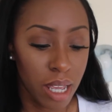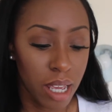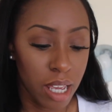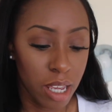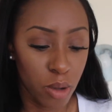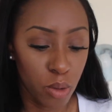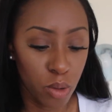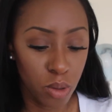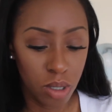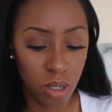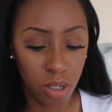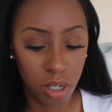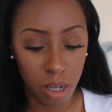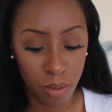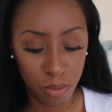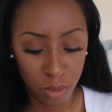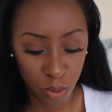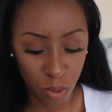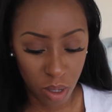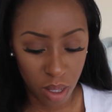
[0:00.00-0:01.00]
It also
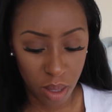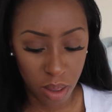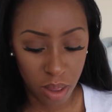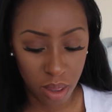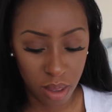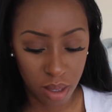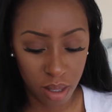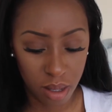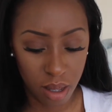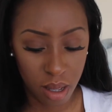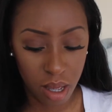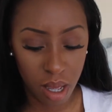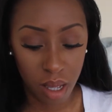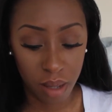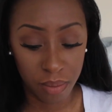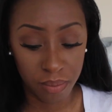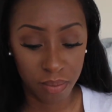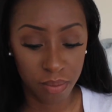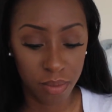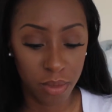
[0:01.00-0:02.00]
comes with
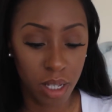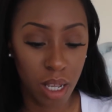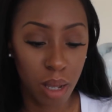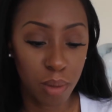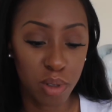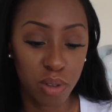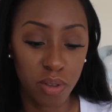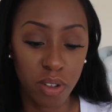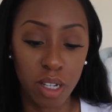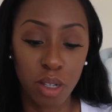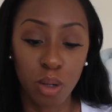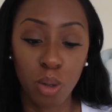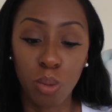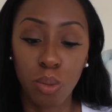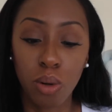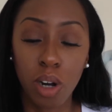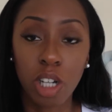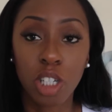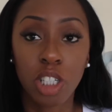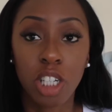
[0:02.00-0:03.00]
a little
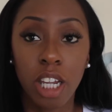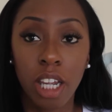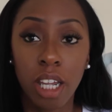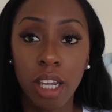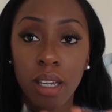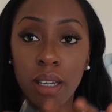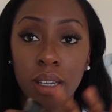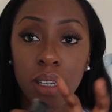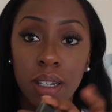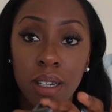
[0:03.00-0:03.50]
brush here,